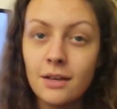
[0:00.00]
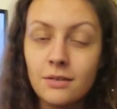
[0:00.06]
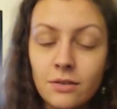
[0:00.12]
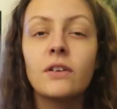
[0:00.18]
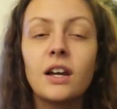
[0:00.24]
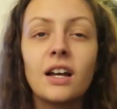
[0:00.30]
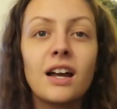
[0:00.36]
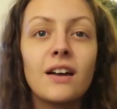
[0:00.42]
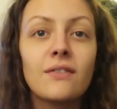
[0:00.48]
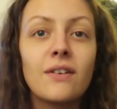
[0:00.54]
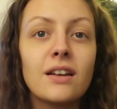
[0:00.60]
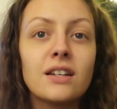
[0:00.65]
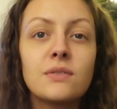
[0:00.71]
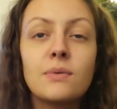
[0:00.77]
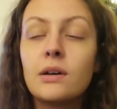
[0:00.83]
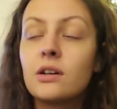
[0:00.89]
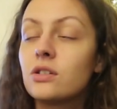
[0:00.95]
So I feel like I haven't
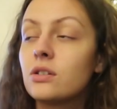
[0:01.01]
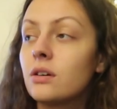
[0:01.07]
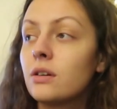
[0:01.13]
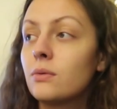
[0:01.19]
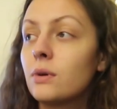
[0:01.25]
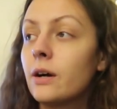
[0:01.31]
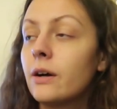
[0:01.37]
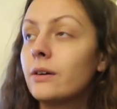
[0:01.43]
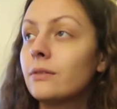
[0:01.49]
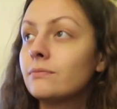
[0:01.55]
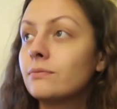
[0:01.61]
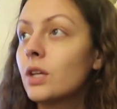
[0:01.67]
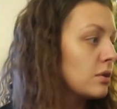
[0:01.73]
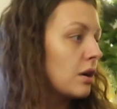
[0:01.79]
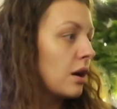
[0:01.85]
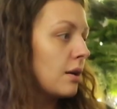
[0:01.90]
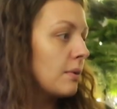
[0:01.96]
actually spoken to you in a while.
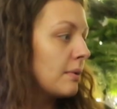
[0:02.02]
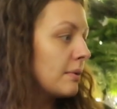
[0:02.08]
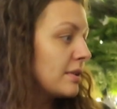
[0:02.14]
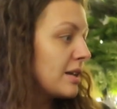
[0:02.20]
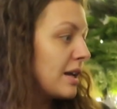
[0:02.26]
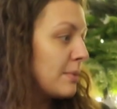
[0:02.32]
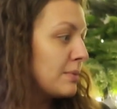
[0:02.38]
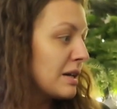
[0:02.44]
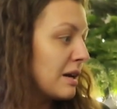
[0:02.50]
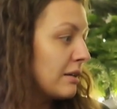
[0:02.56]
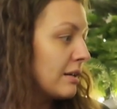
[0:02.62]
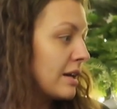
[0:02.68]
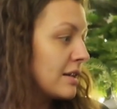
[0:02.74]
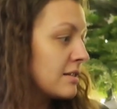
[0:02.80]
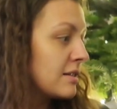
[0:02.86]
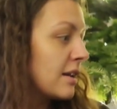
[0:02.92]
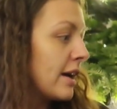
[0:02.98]
I nipped out
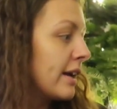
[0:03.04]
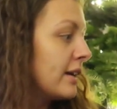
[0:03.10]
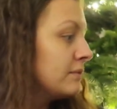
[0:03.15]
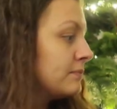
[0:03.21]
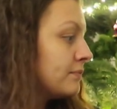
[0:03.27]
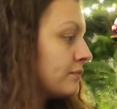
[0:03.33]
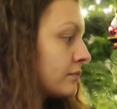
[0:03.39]
yesterday